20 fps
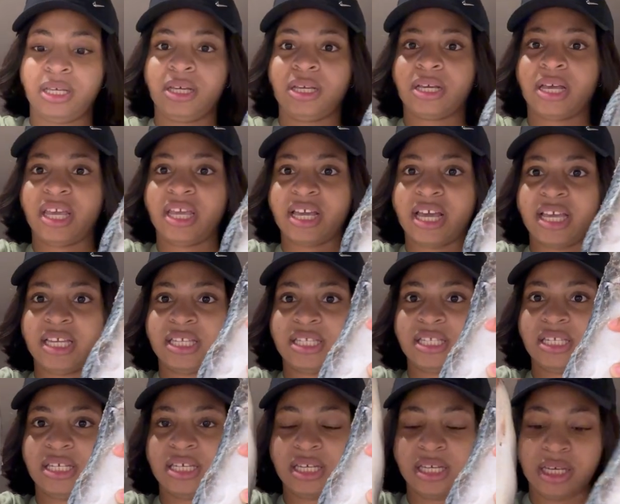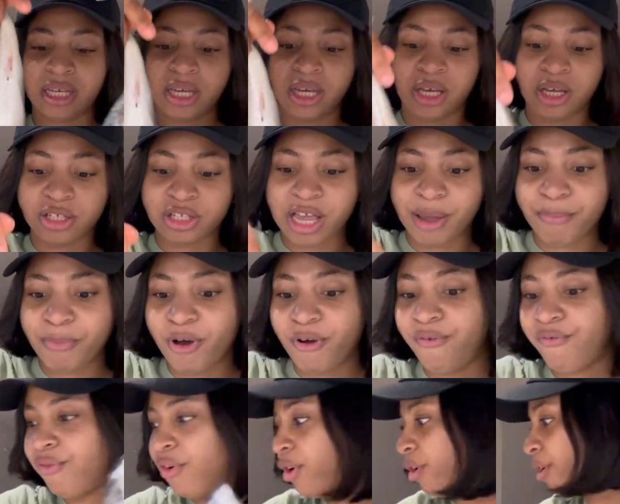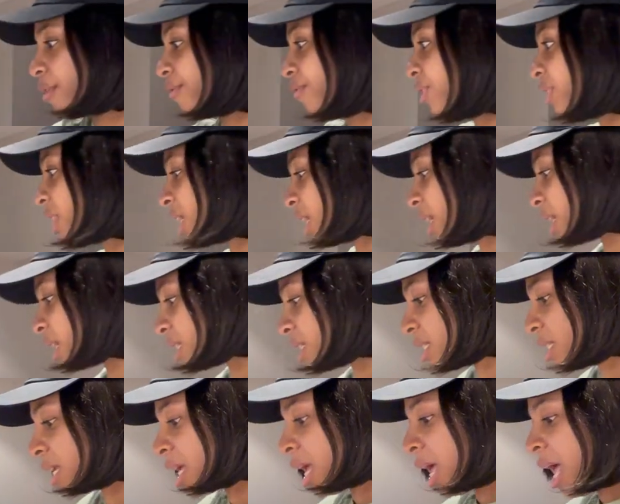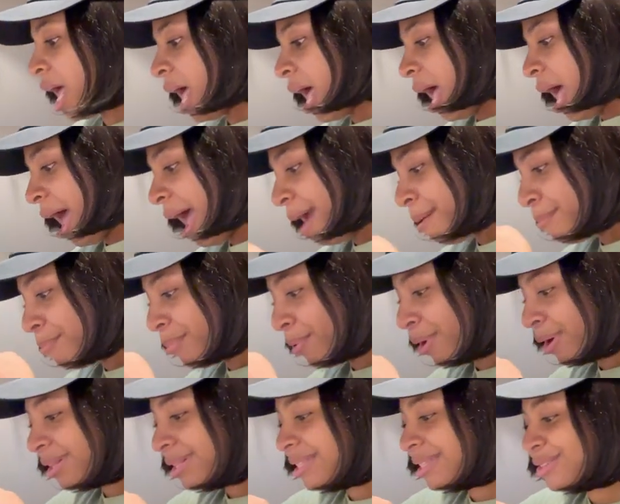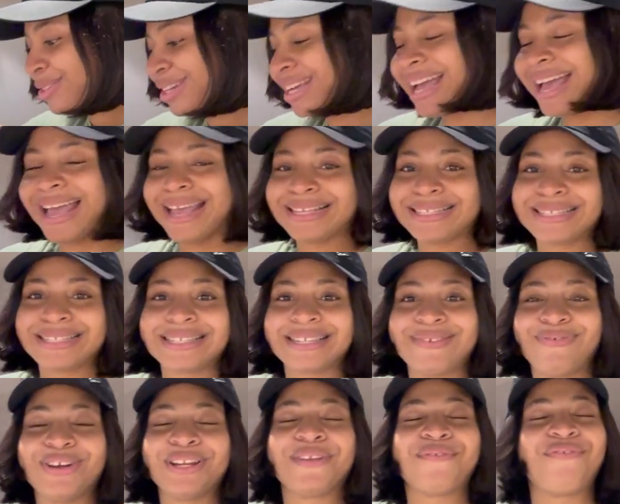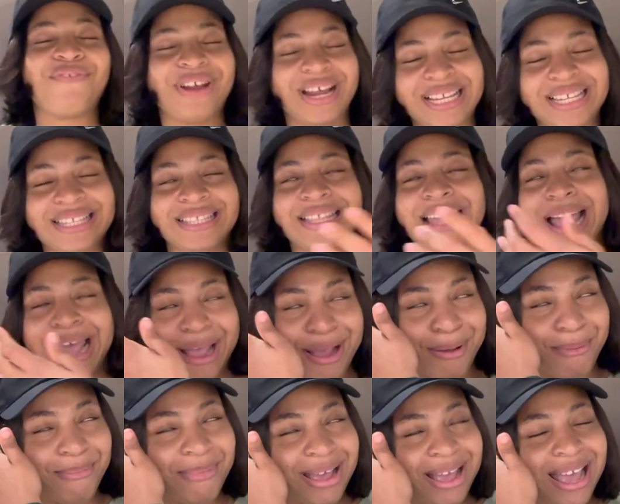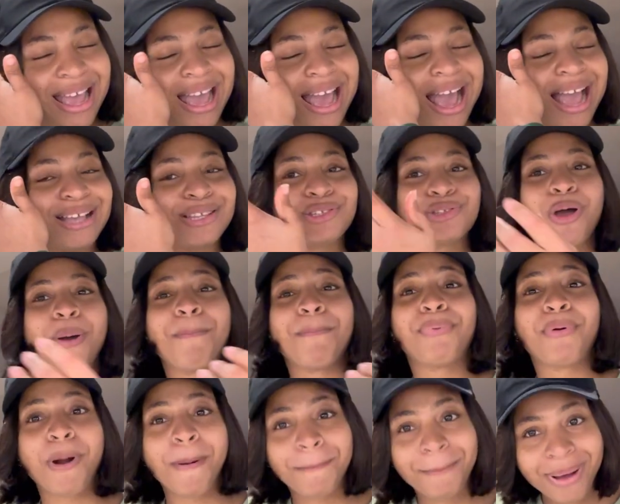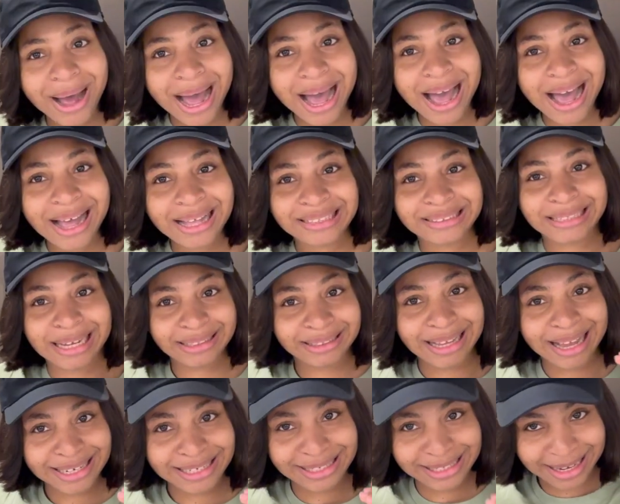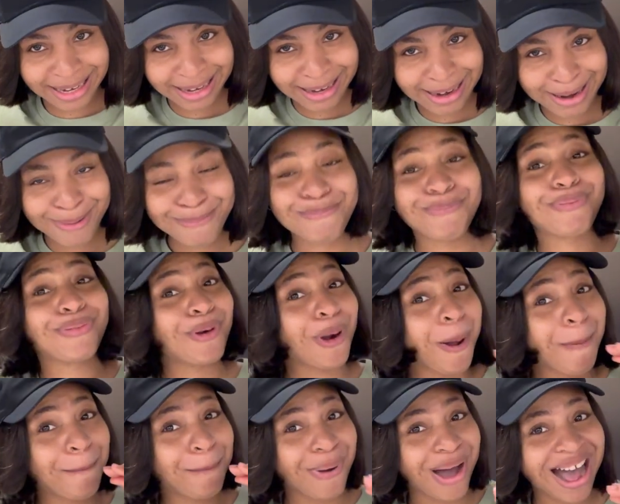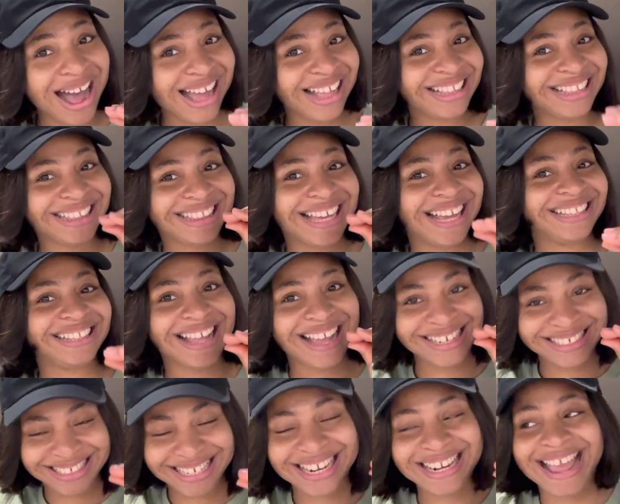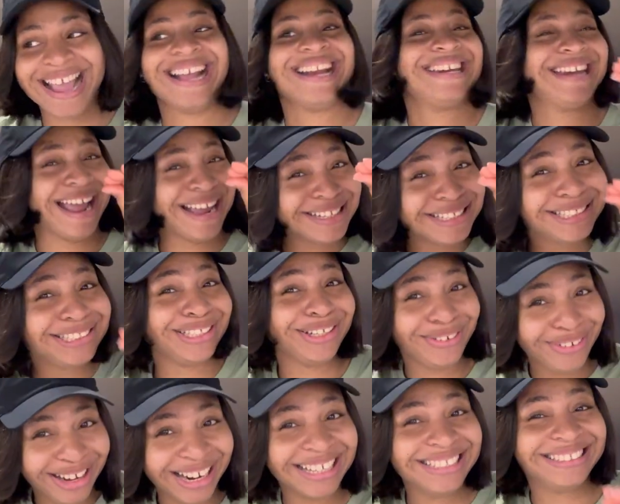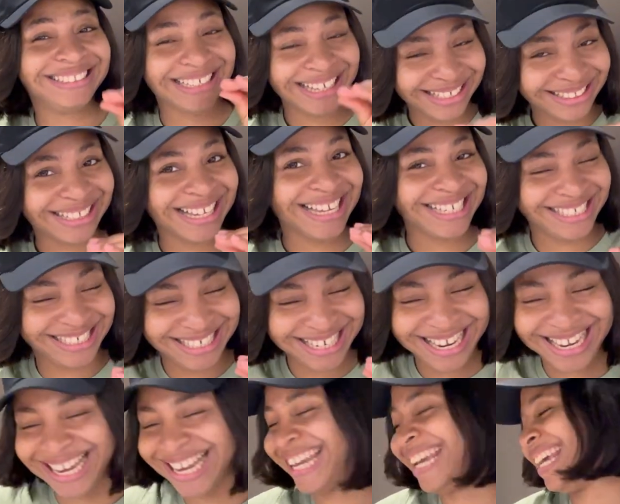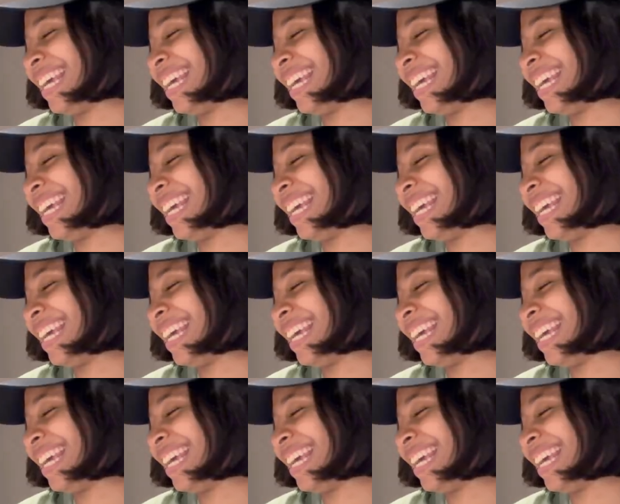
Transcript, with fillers: can you guys see so i bought four of these i bought you guys for the first time i saw proper tatashe proper tatashe like nigerian tatashe